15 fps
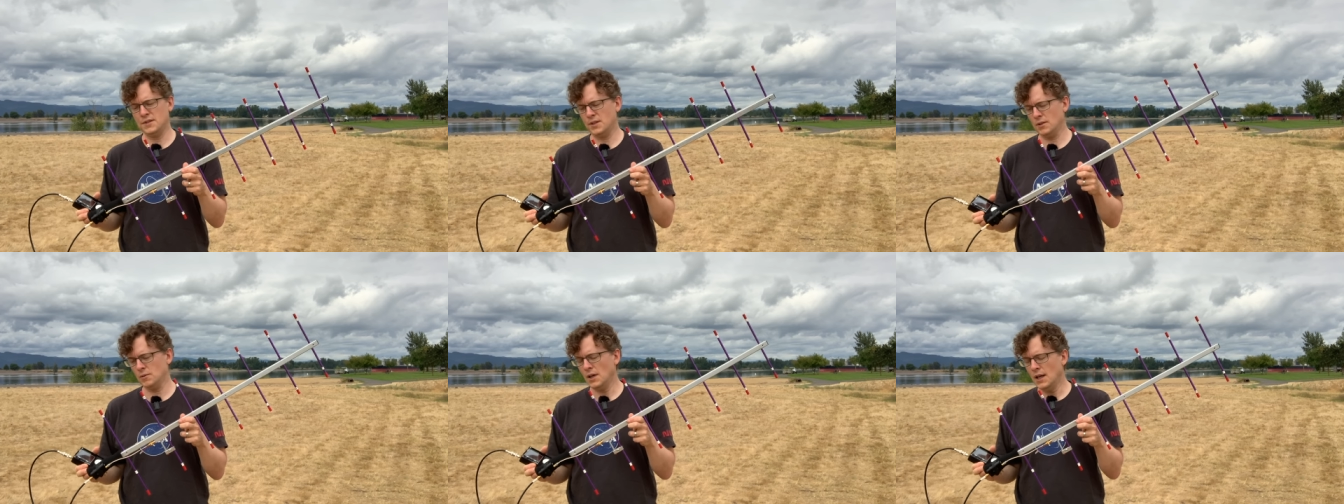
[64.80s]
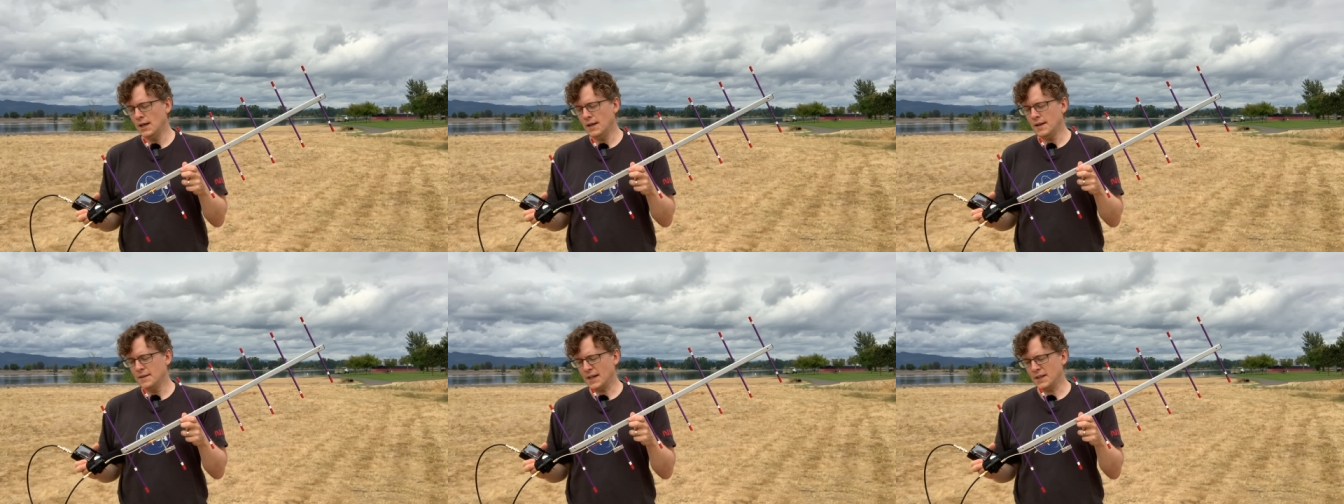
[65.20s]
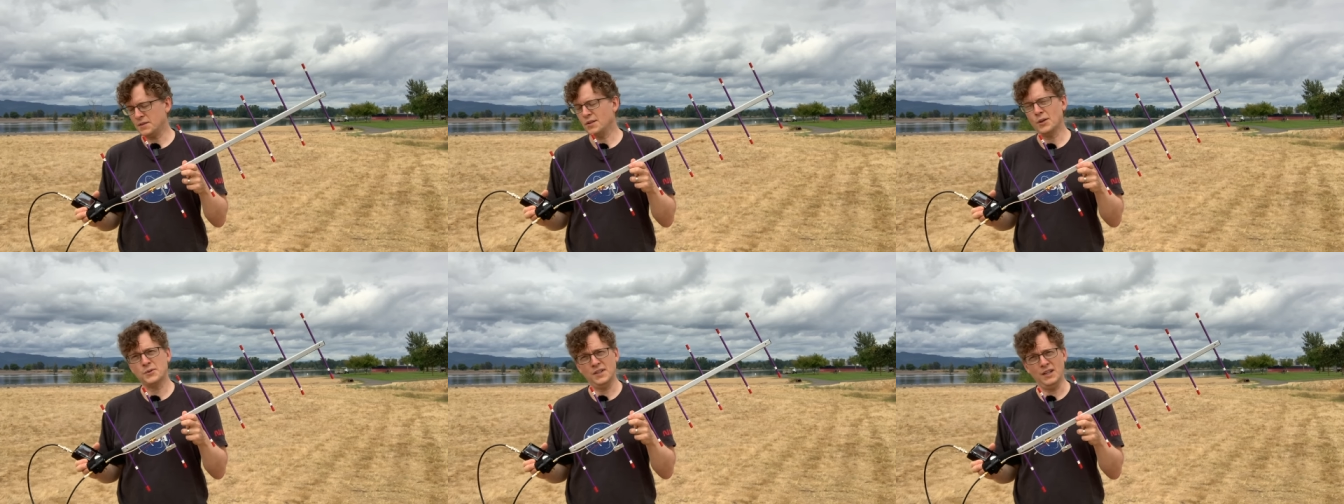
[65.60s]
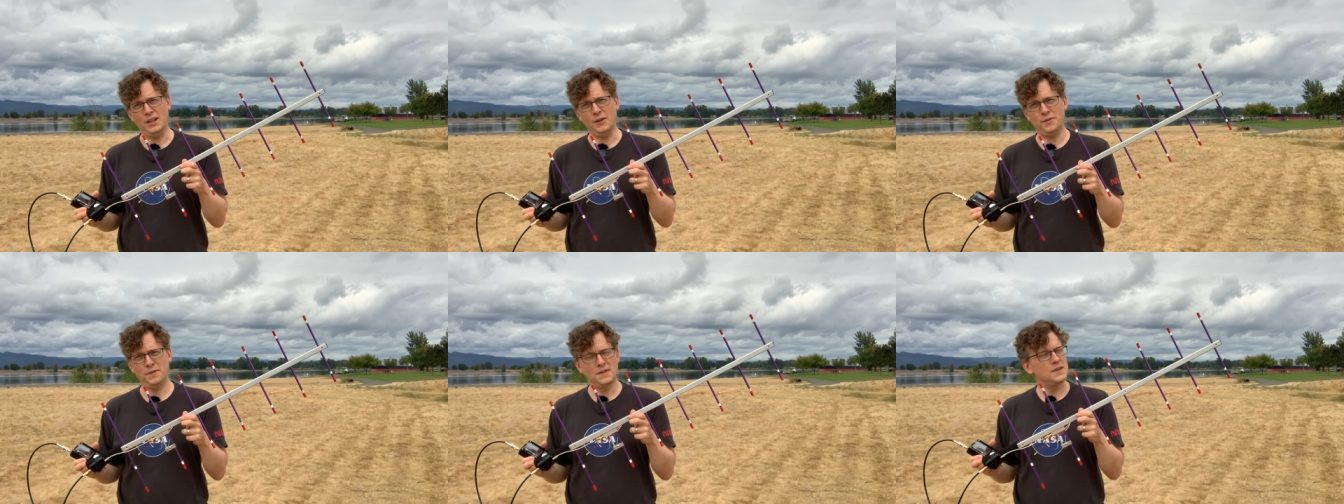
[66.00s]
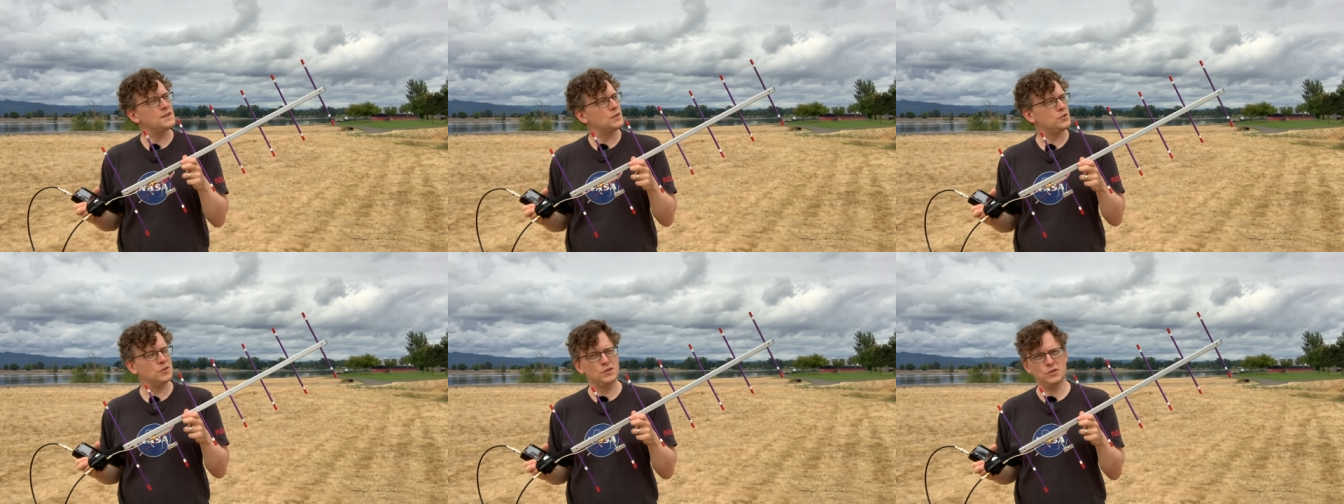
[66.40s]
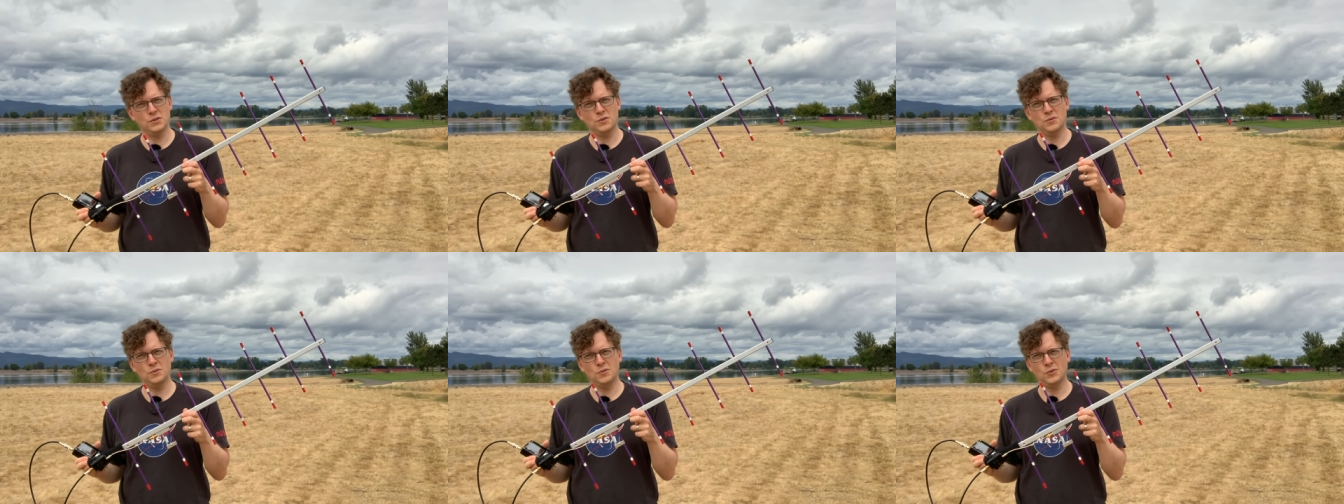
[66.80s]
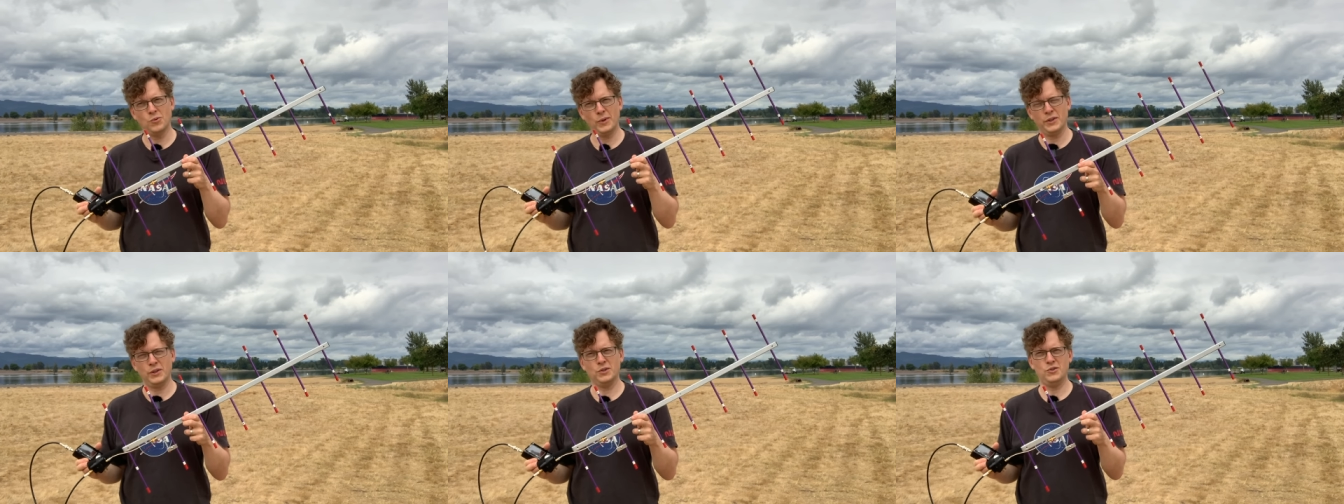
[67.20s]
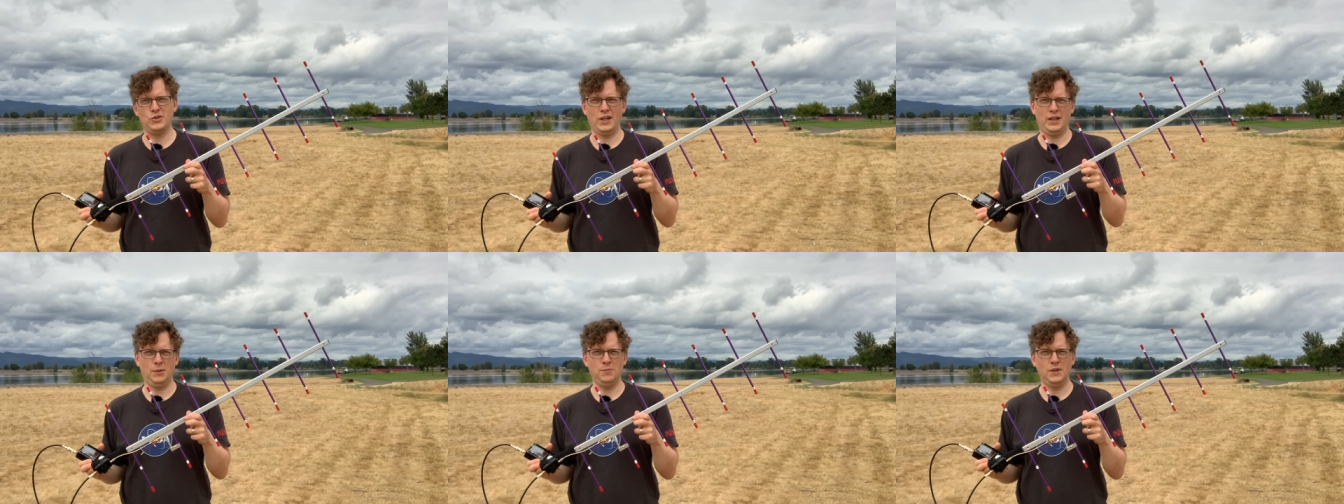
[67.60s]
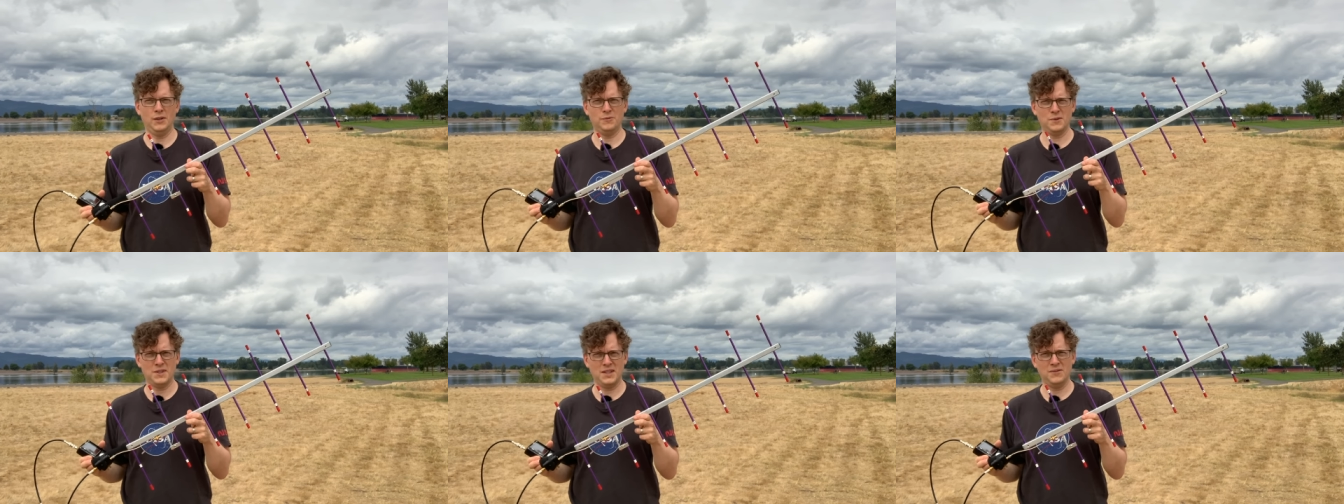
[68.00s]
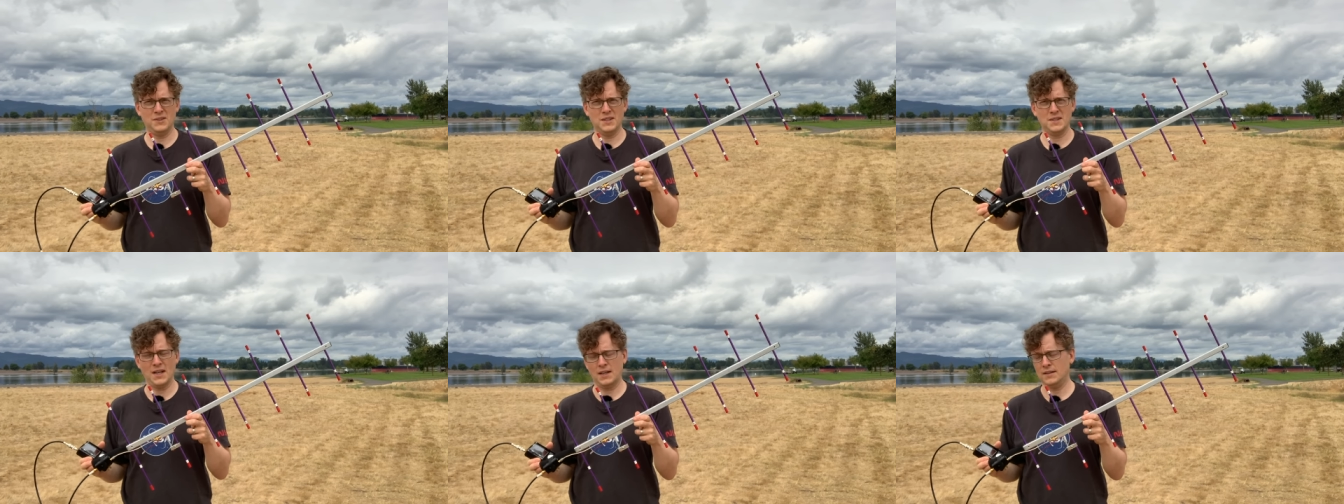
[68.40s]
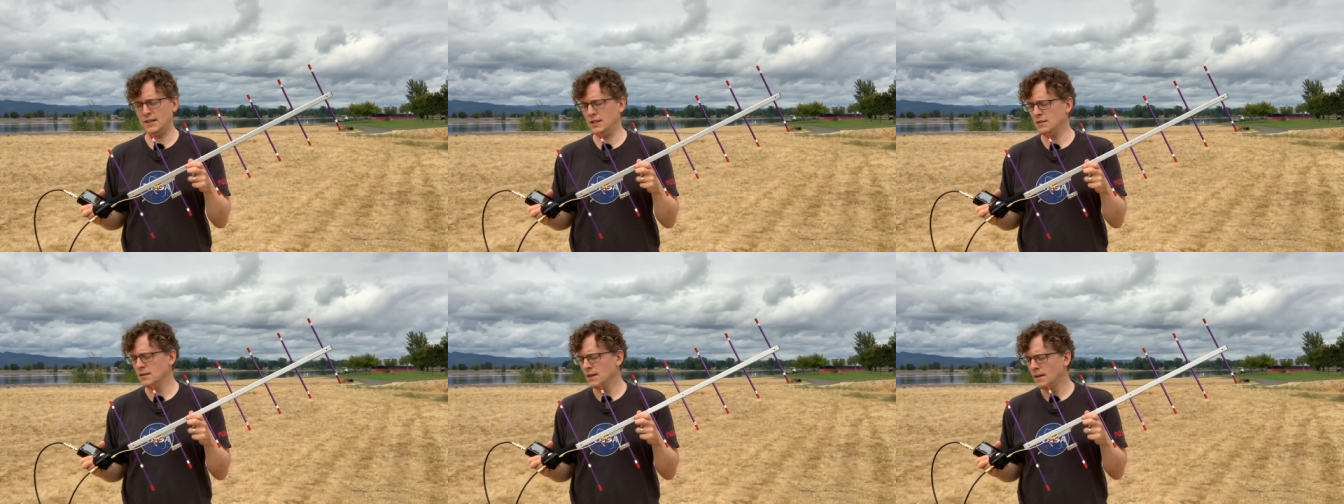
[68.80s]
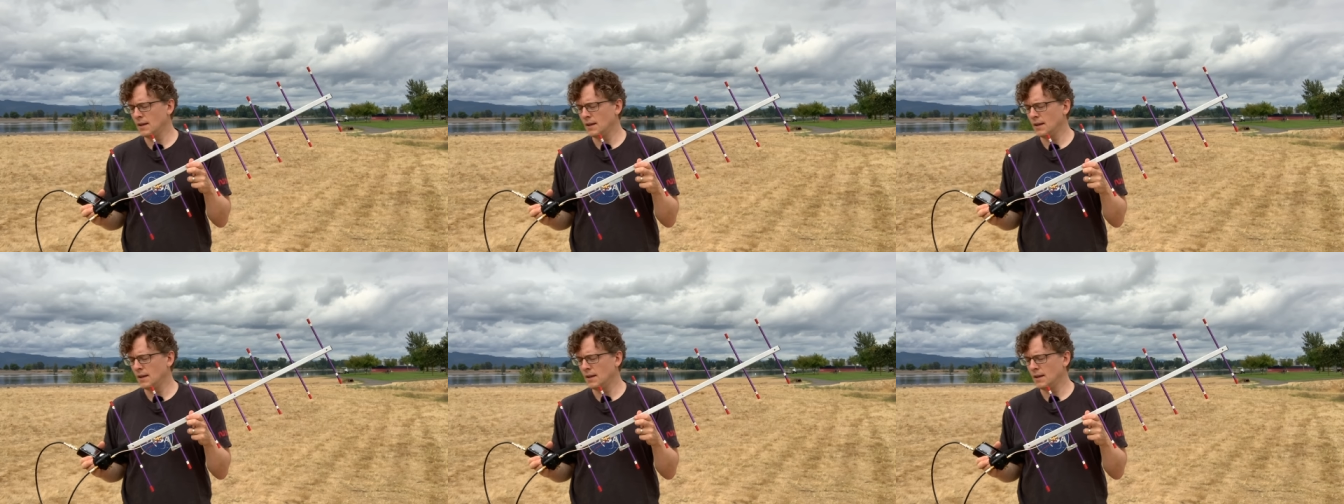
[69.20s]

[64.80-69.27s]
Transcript: So that's close enough. This should do quite a good job of receiving the satellite.